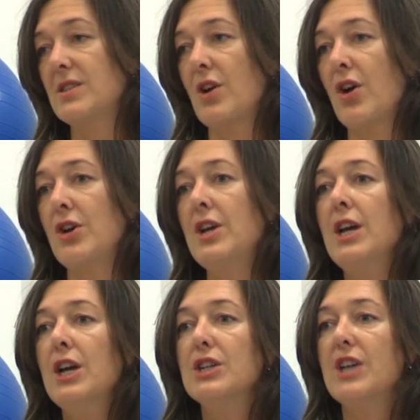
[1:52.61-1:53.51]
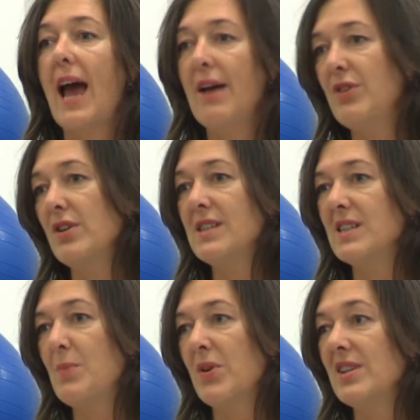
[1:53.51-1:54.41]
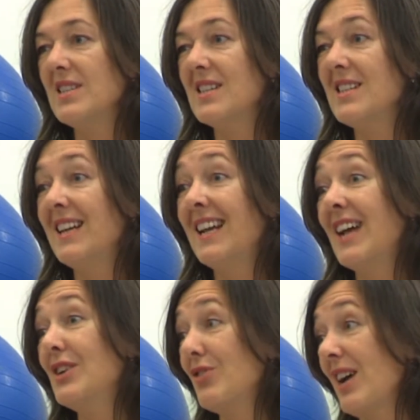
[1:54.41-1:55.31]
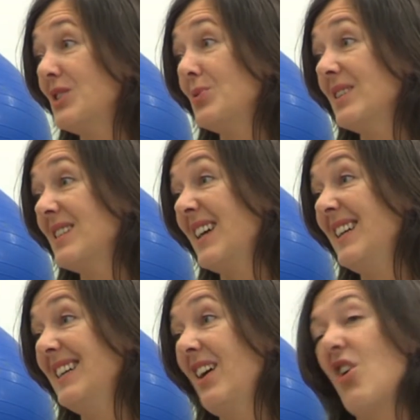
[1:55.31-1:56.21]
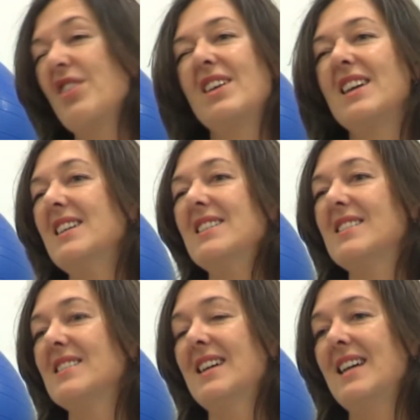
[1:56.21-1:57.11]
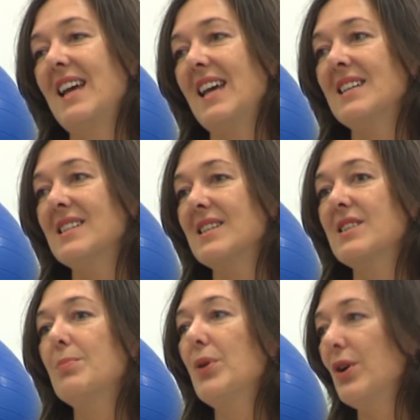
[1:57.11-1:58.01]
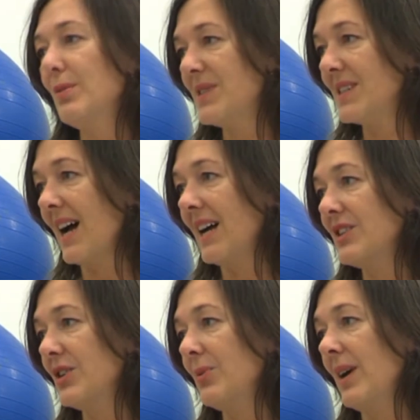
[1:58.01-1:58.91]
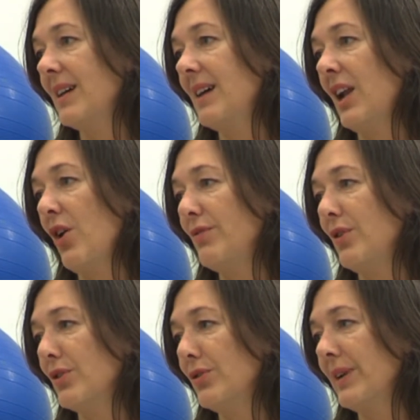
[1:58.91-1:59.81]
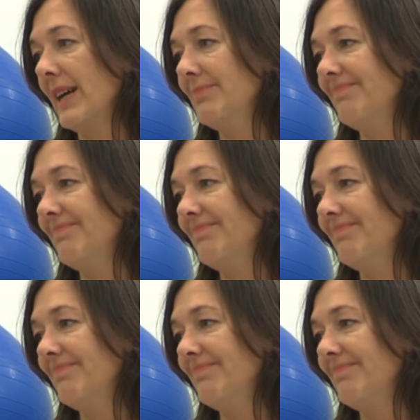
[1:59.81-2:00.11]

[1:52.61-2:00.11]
So to have those experiences in an undergraduate setting, I think is a superb start to a lifelong career.